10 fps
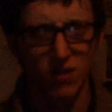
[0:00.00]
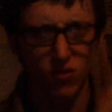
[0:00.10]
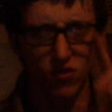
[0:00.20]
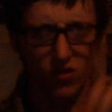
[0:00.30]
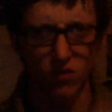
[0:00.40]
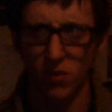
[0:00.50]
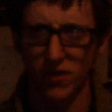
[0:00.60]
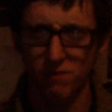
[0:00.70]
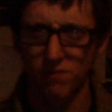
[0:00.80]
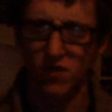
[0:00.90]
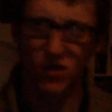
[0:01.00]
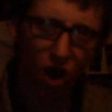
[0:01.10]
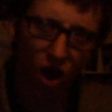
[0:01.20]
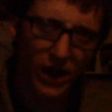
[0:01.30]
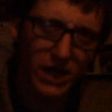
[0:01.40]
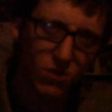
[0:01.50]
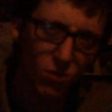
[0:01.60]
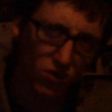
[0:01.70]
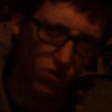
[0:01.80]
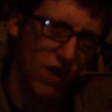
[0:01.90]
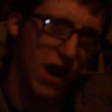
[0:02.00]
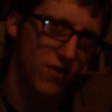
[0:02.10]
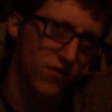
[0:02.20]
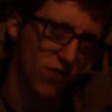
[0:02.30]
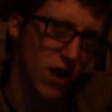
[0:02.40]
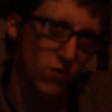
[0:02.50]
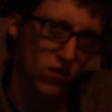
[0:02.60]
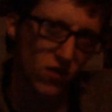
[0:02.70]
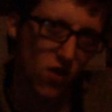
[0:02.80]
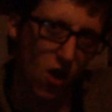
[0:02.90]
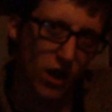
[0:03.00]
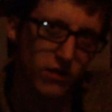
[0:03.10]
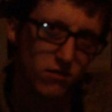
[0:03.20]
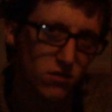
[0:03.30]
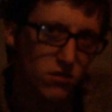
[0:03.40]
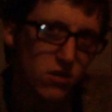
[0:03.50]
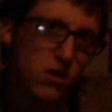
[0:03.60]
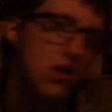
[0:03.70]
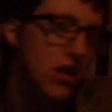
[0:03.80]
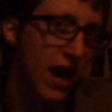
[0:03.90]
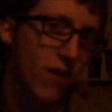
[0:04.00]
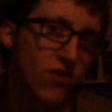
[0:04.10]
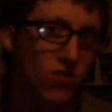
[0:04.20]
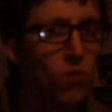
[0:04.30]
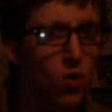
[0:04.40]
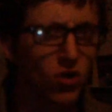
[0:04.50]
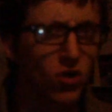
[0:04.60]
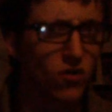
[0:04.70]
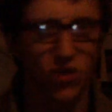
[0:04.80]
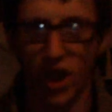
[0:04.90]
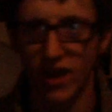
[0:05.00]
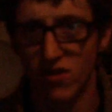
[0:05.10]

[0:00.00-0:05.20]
was where the sky was the ground and the ground was the sky. Anyway, so I'm walking on the sky and